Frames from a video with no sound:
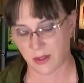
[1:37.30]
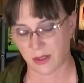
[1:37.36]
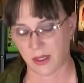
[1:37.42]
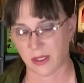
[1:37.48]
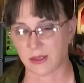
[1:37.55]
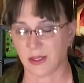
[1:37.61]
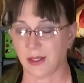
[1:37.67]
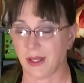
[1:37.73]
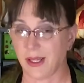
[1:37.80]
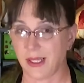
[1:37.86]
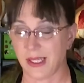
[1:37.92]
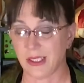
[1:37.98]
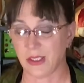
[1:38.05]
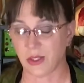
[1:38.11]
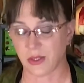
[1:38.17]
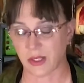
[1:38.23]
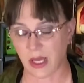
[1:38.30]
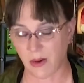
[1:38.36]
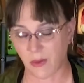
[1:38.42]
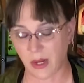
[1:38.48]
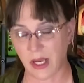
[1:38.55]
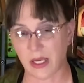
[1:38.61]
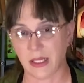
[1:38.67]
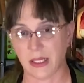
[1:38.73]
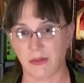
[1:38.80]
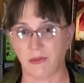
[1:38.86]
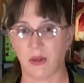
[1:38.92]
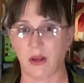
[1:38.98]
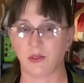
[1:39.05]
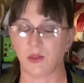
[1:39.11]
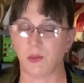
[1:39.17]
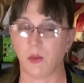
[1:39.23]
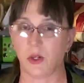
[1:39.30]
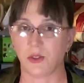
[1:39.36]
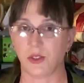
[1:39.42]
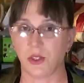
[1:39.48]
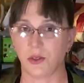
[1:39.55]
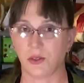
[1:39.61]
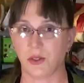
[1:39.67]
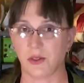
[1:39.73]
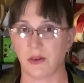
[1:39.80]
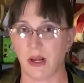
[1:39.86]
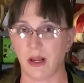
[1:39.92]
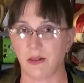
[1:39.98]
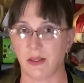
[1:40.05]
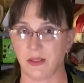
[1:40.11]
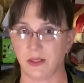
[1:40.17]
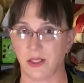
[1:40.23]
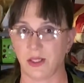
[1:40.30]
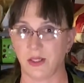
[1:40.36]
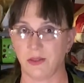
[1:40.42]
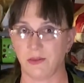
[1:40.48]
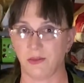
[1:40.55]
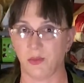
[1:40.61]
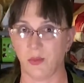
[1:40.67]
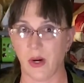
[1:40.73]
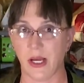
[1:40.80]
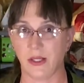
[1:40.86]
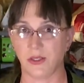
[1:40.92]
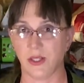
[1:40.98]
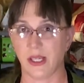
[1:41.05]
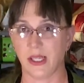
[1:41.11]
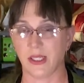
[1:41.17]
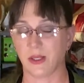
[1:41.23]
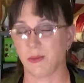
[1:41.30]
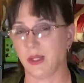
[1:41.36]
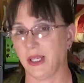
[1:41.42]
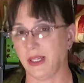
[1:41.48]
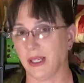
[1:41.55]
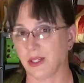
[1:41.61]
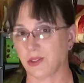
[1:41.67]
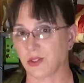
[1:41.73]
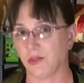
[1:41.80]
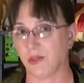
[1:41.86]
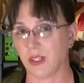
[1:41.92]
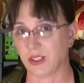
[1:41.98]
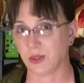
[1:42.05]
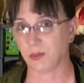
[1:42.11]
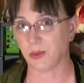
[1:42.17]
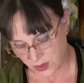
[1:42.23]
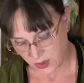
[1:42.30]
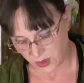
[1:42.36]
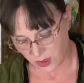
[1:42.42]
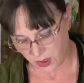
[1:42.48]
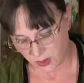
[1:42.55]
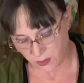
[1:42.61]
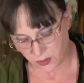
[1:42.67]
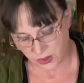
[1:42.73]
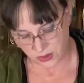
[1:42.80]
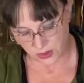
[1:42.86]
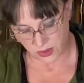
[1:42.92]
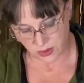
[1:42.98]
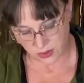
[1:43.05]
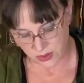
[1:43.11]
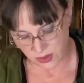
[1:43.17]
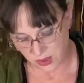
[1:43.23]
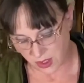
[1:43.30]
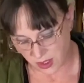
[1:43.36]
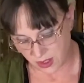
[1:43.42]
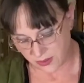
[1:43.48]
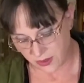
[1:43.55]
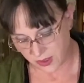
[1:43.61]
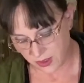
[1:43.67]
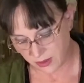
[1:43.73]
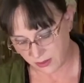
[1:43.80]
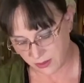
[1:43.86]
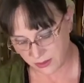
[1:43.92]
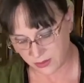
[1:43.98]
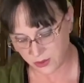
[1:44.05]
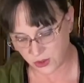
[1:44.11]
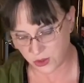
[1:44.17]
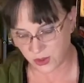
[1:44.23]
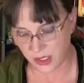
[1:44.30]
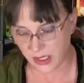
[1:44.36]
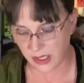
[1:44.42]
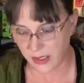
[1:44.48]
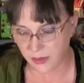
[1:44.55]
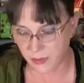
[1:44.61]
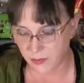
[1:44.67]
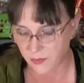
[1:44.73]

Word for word: It's a lot easier that way, and if you have small children around, it's a good way to get them to eat extra vegetables. So you're gonna put those on the tray.